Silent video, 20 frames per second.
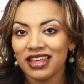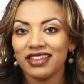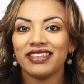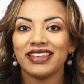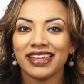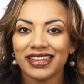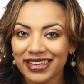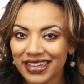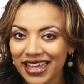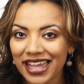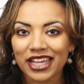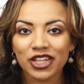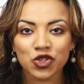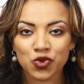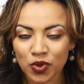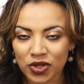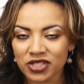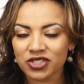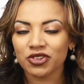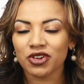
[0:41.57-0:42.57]
The
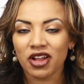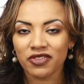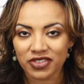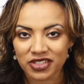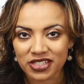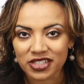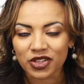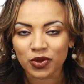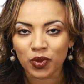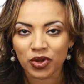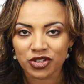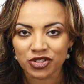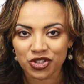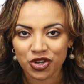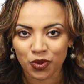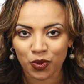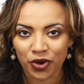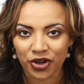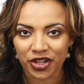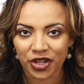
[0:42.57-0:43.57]
engaged ones are obviously the ones that
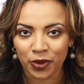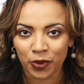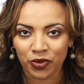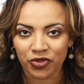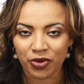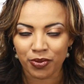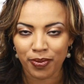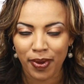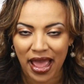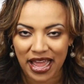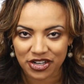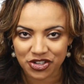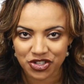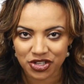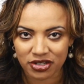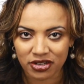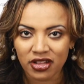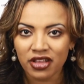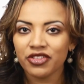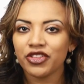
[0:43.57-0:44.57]
are working from
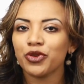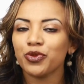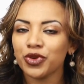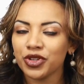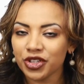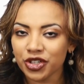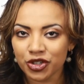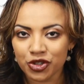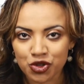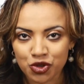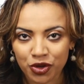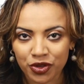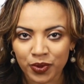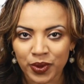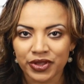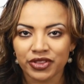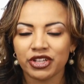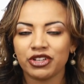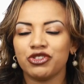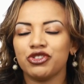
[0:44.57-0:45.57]
passion. They really enjoy
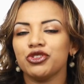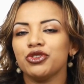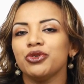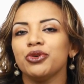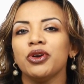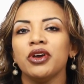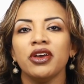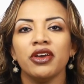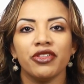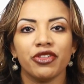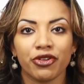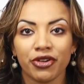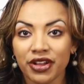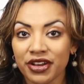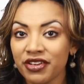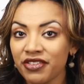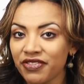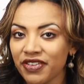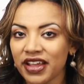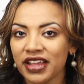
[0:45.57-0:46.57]
what they do, they're
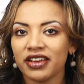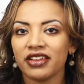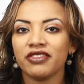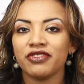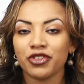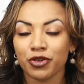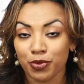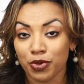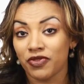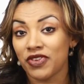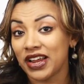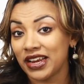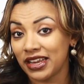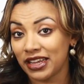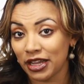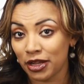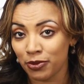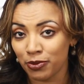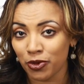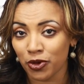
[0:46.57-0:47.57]
innovative, they're
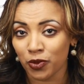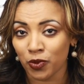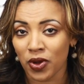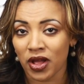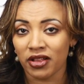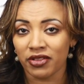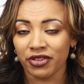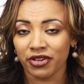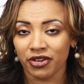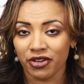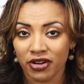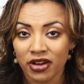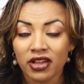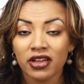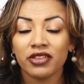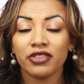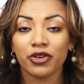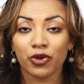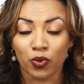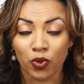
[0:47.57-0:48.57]
providing input while they're
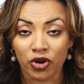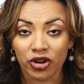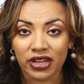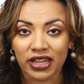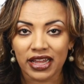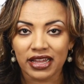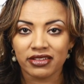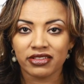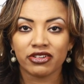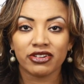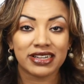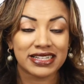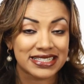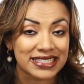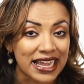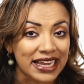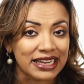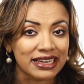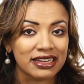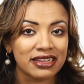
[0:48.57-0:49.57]
working. They're
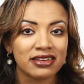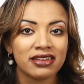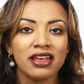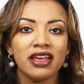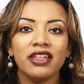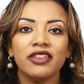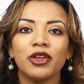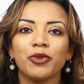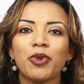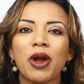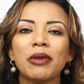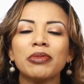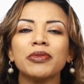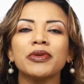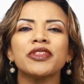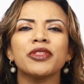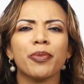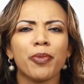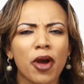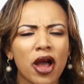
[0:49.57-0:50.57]
excited, they're
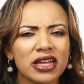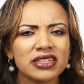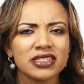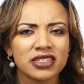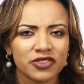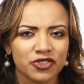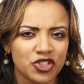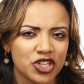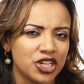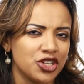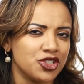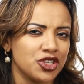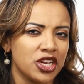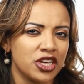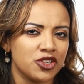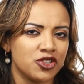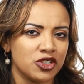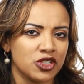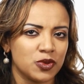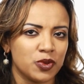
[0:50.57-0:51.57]
probably the positive change
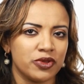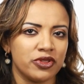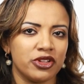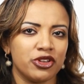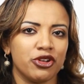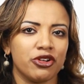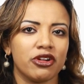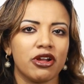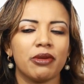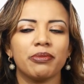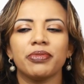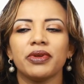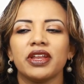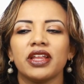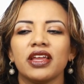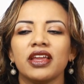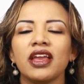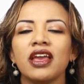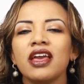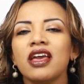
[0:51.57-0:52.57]
agents within your
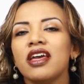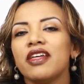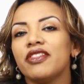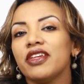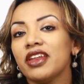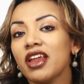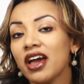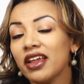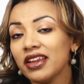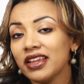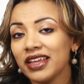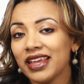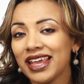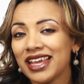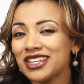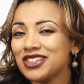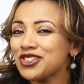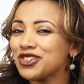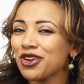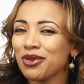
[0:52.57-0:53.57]
company. The not
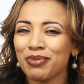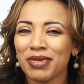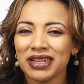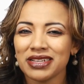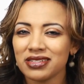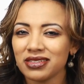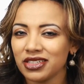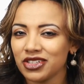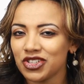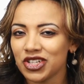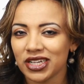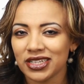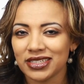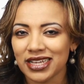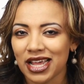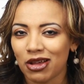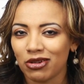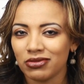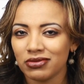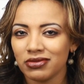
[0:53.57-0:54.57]
engaged are mentally checked
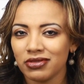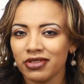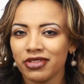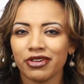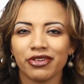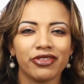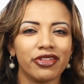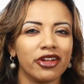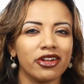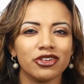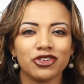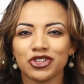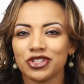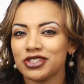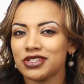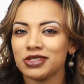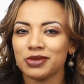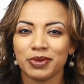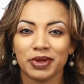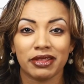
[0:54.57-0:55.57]
out. They're there
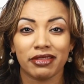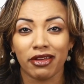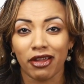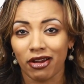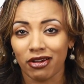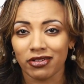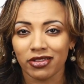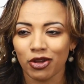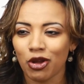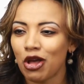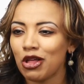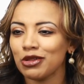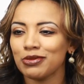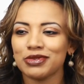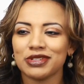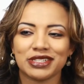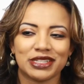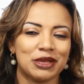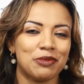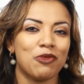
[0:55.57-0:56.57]
just to be there. They call them
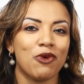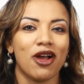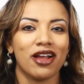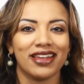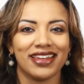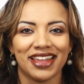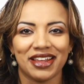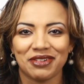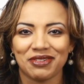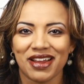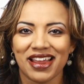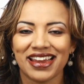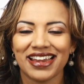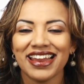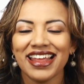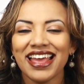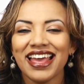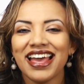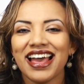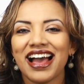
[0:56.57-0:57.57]
sleepwalking, right?
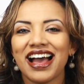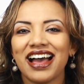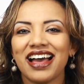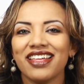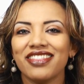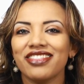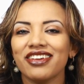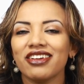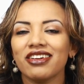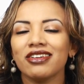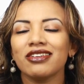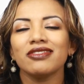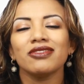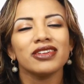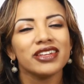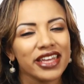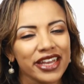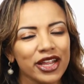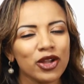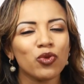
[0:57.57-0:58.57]

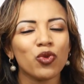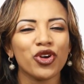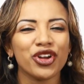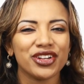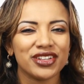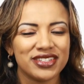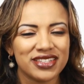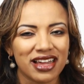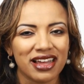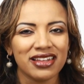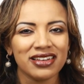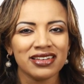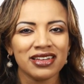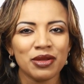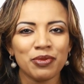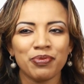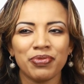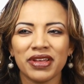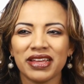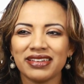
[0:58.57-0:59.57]
They're getting work
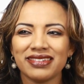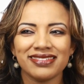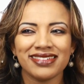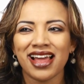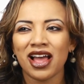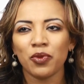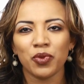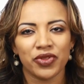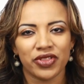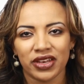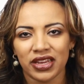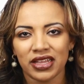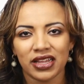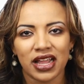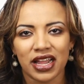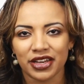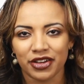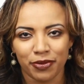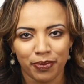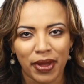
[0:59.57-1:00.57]
done, but not with any
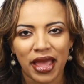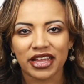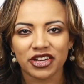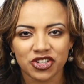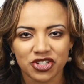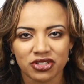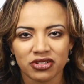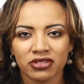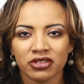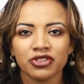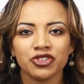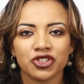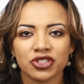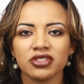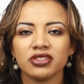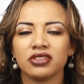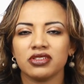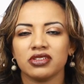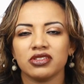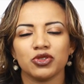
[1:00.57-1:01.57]
kind of passion. They're
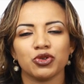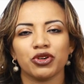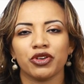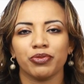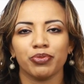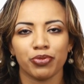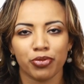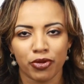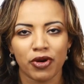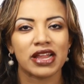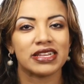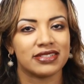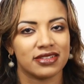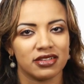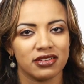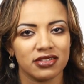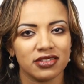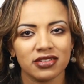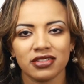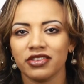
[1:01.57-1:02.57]
just sort of
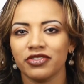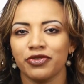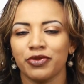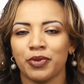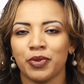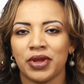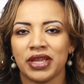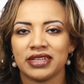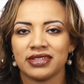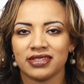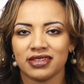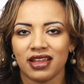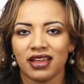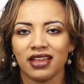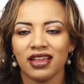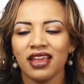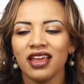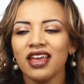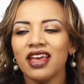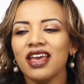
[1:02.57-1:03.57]
present, if I may say.